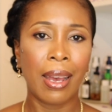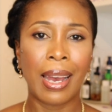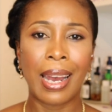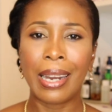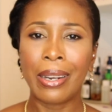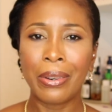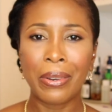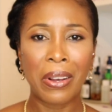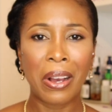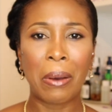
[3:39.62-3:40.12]

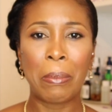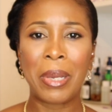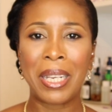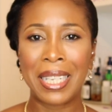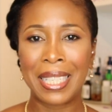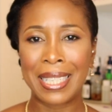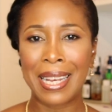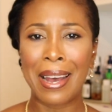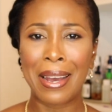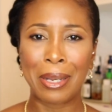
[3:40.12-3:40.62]
I don't know how
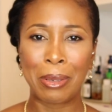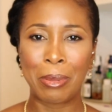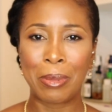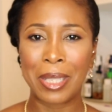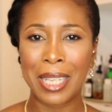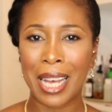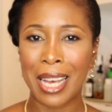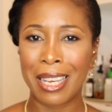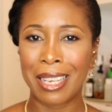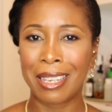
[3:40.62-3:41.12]
many
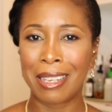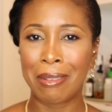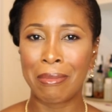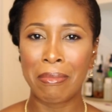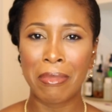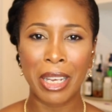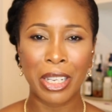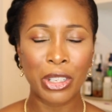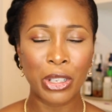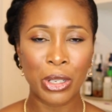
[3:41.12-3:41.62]
times I
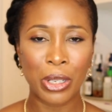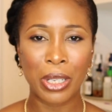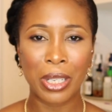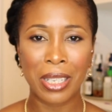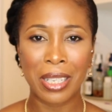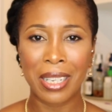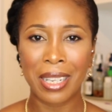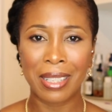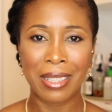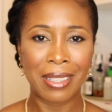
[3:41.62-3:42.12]
can
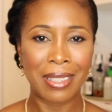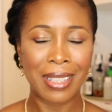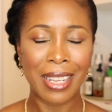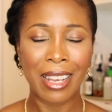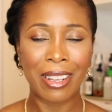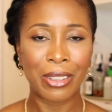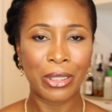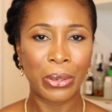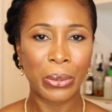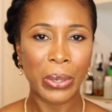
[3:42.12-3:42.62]
mention and
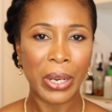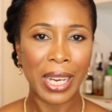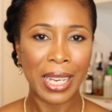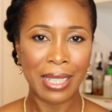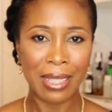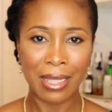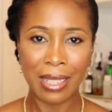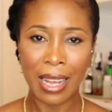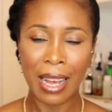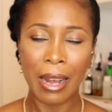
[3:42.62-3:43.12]
tell you
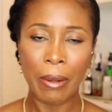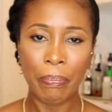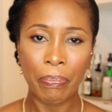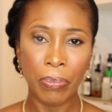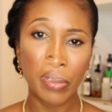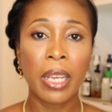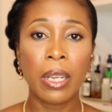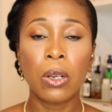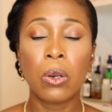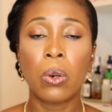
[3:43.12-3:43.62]
guys that. The
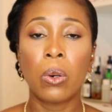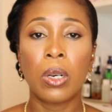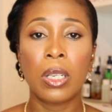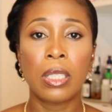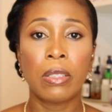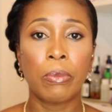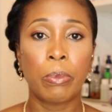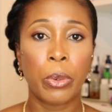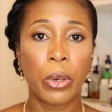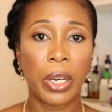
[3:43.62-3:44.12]
main
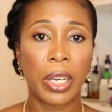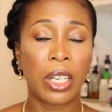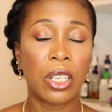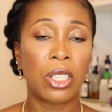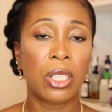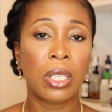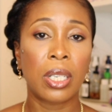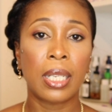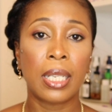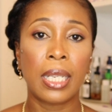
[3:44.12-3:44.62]
cause of
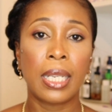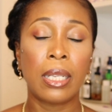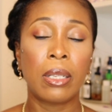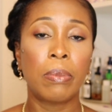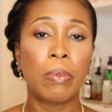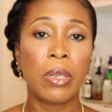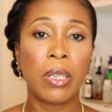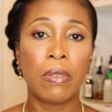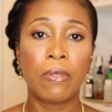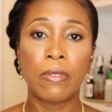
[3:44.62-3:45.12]
breakage could either
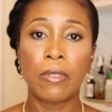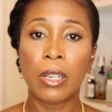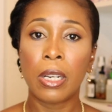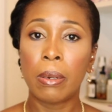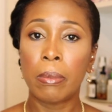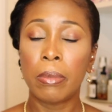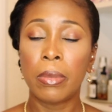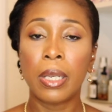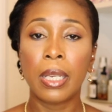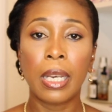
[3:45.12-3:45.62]
be
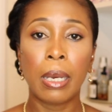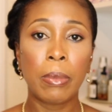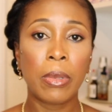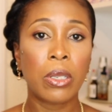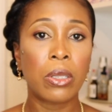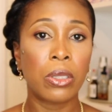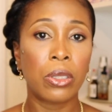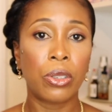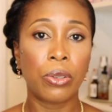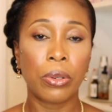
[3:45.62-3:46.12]
from
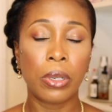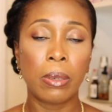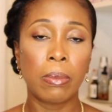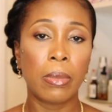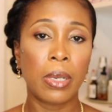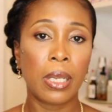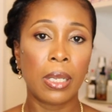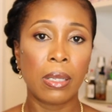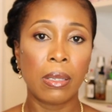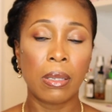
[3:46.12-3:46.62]
chemical
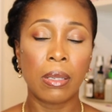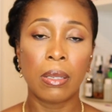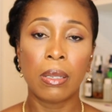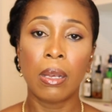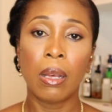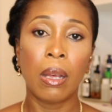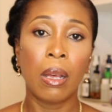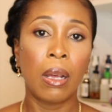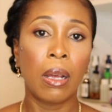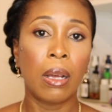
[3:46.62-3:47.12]
treatments,
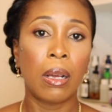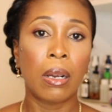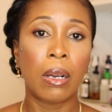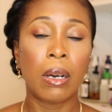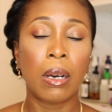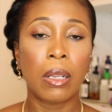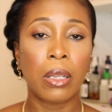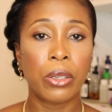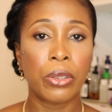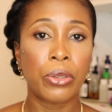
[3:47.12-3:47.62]

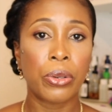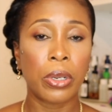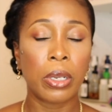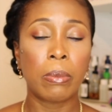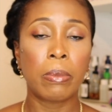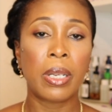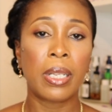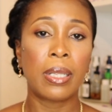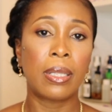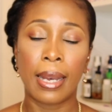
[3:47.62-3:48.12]
color
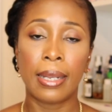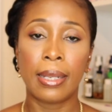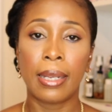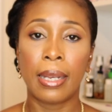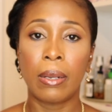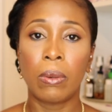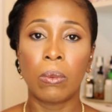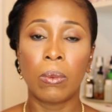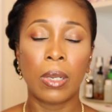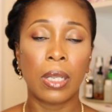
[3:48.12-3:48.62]
treatments,
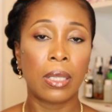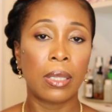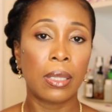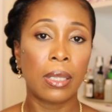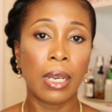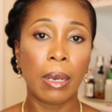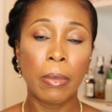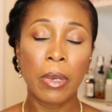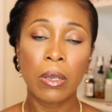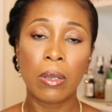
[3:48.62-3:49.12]
and with
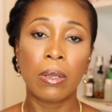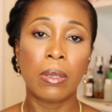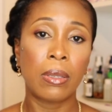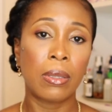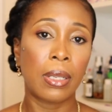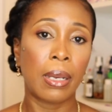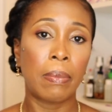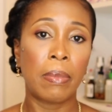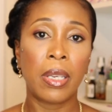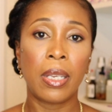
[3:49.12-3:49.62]

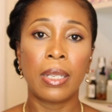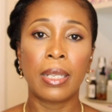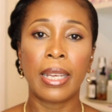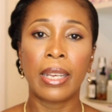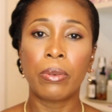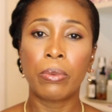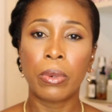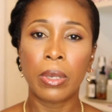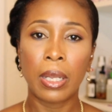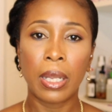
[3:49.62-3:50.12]
chemicals I mean
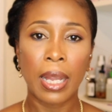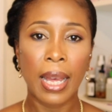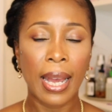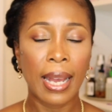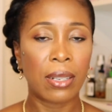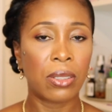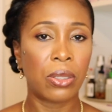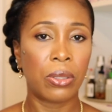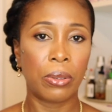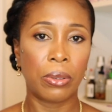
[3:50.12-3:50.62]
like
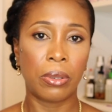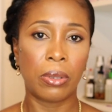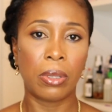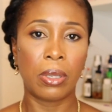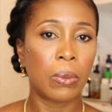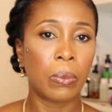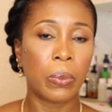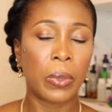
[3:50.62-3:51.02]
relaxers.